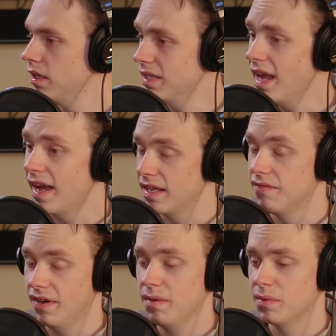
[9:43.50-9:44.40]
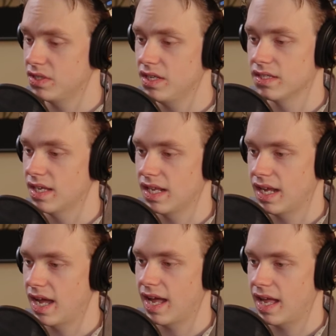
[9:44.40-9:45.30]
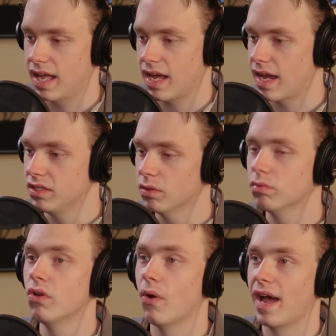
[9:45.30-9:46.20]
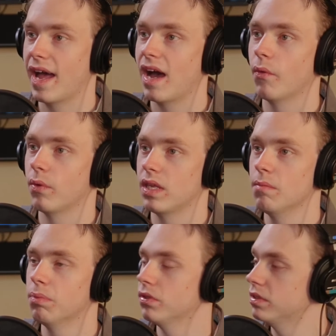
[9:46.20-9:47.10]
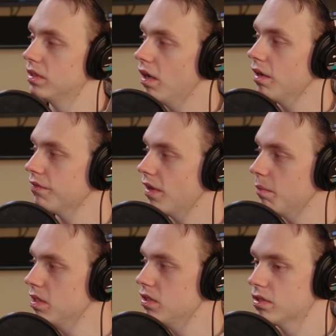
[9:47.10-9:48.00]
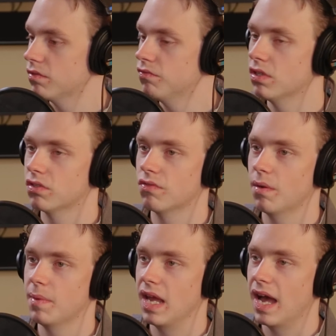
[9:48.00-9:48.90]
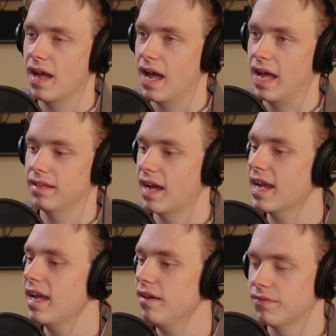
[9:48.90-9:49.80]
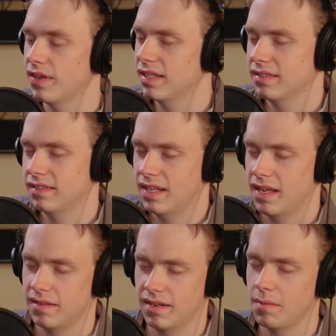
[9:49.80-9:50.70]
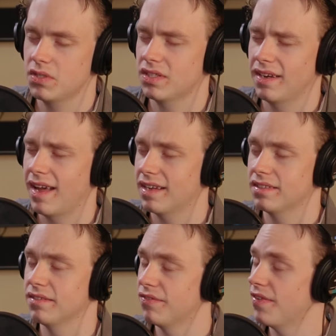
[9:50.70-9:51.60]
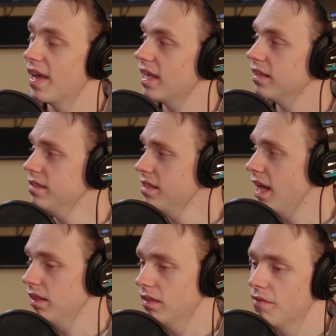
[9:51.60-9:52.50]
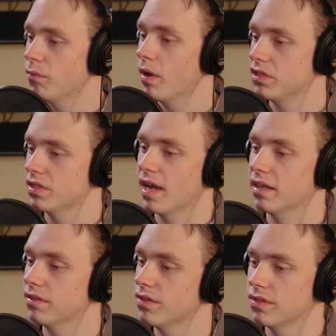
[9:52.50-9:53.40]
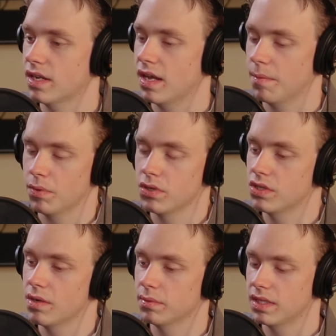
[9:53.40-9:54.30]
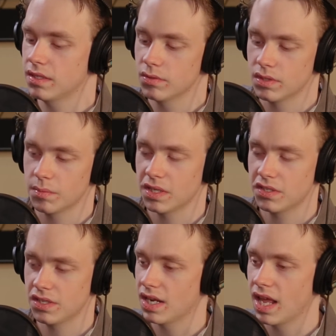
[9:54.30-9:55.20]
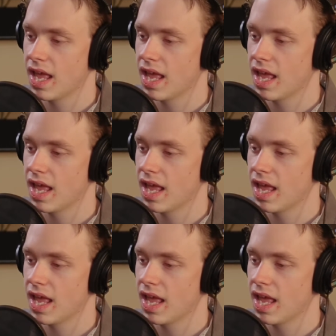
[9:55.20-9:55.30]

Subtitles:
Yeah, it very much is, and I don't know how he pulled it off. I mean, just from I'm just an acting fan. I love watching actors, and I appreciate what they do so much, and